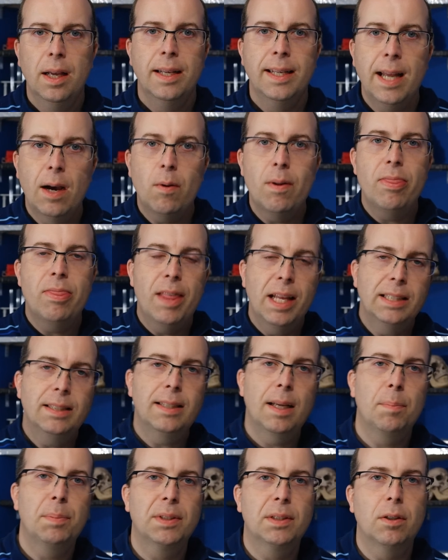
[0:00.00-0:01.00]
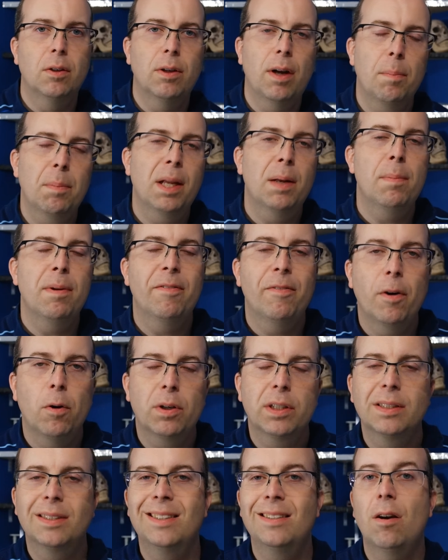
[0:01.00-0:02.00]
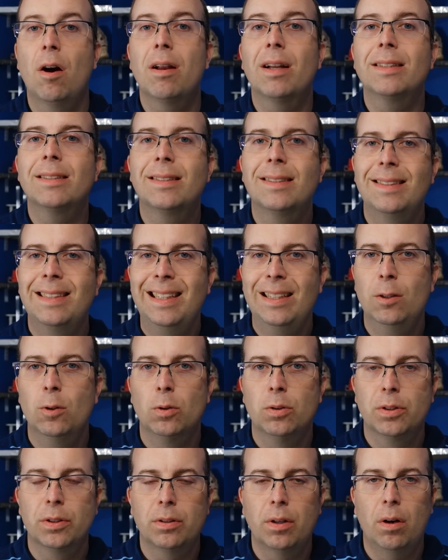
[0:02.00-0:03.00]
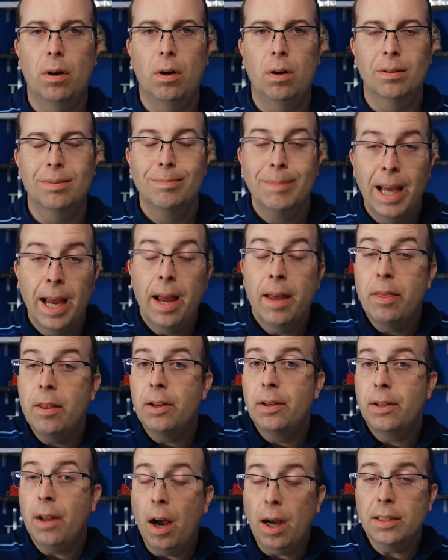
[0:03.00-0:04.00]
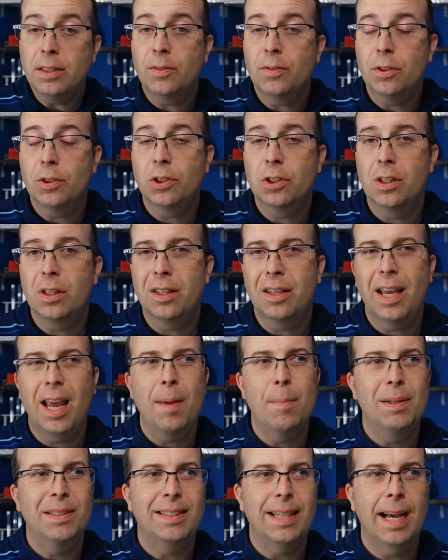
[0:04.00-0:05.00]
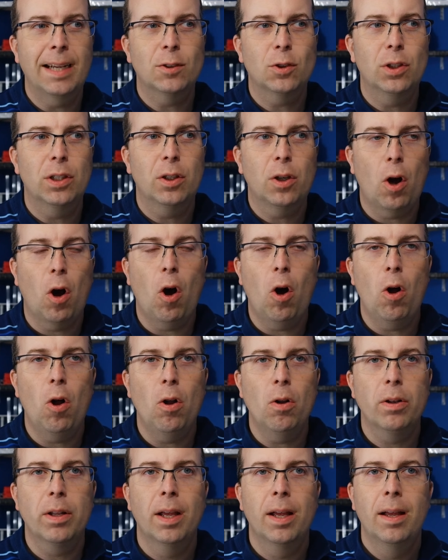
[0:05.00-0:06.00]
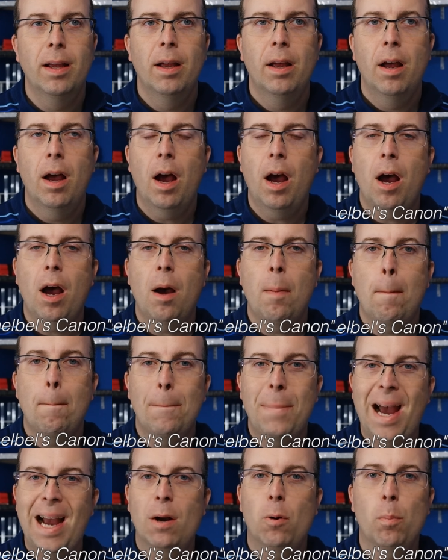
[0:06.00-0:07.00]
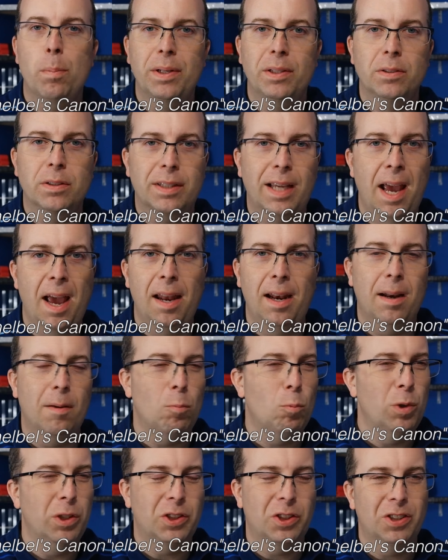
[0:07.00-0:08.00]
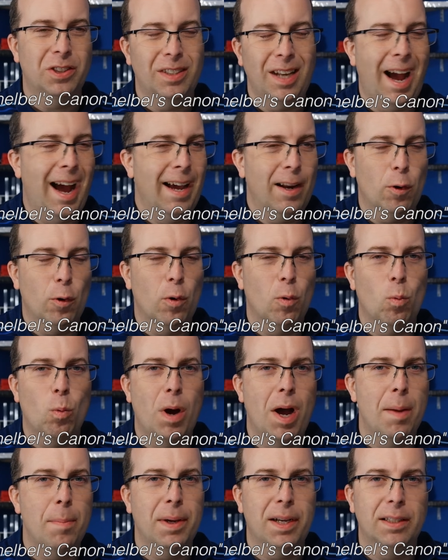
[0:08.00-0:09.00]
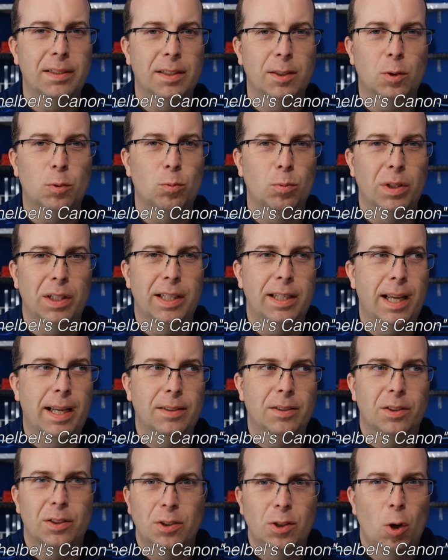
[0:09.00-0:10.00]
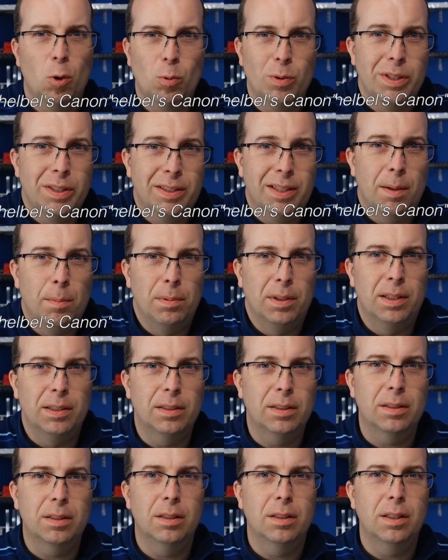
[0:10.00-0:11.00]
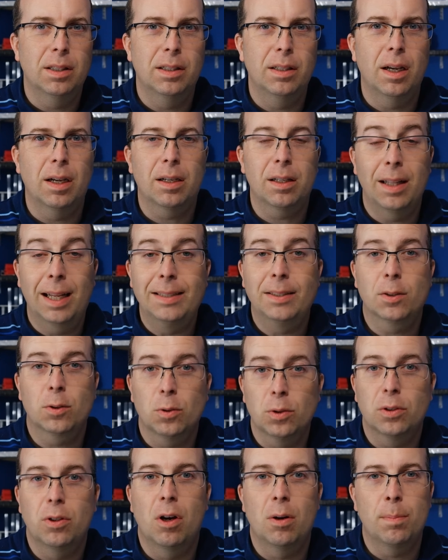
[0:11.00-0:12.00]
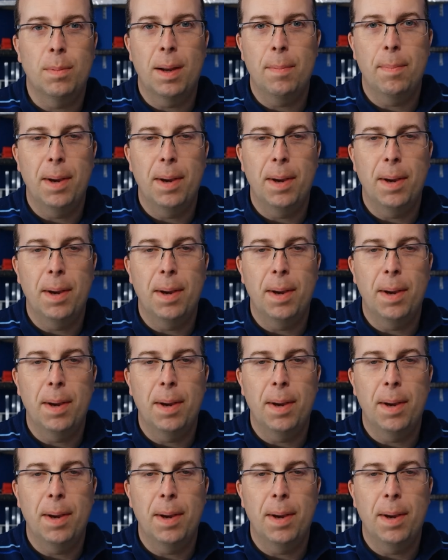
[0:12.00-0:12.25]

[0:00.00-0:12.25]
Now in this episode, I'm going to be focusing on a single song. In the DOS version of the game, it's actually called uh, Pachelbel's Canon, which I don't know why because it really has no resemblance to the uh, classical song by